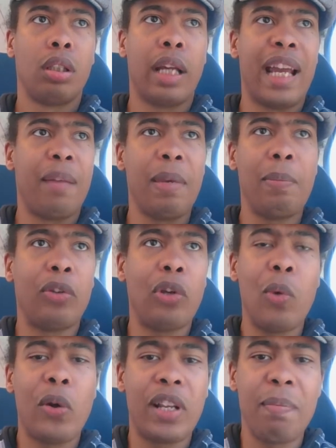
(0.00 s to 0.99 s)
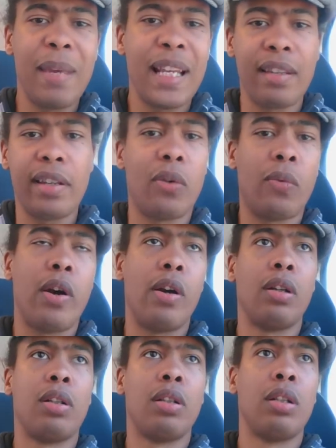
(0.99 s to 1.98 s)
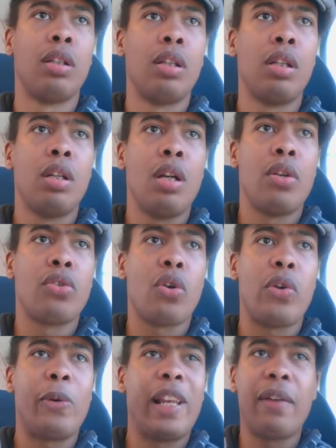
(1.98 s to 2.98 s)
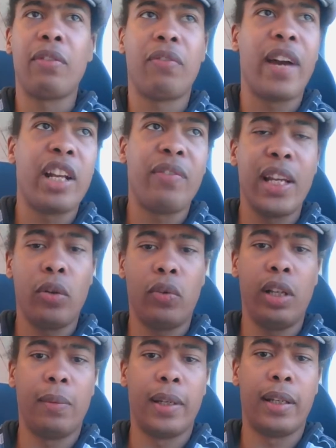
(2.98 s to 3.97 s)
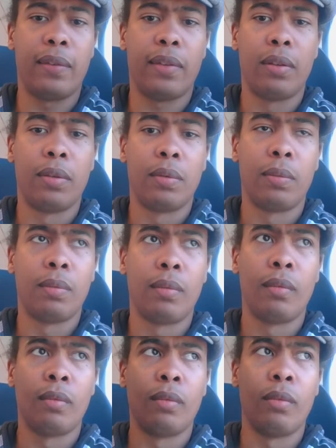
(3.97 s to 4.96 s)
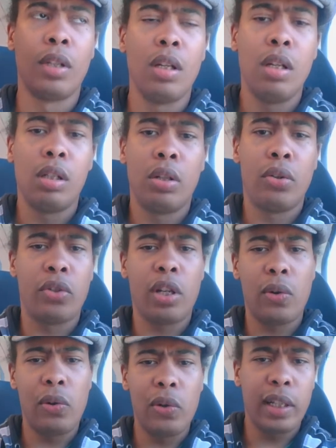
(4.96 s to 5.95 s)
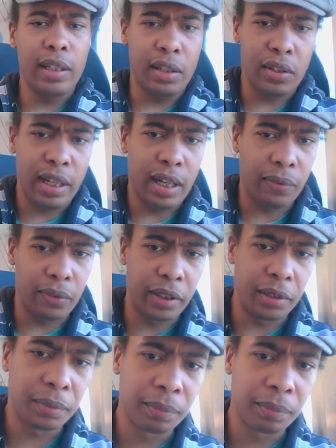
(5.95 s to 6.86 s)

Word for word: And people don't want to admit that they are wrong. So you will have to find a way to deal with it. So now look at this carefully.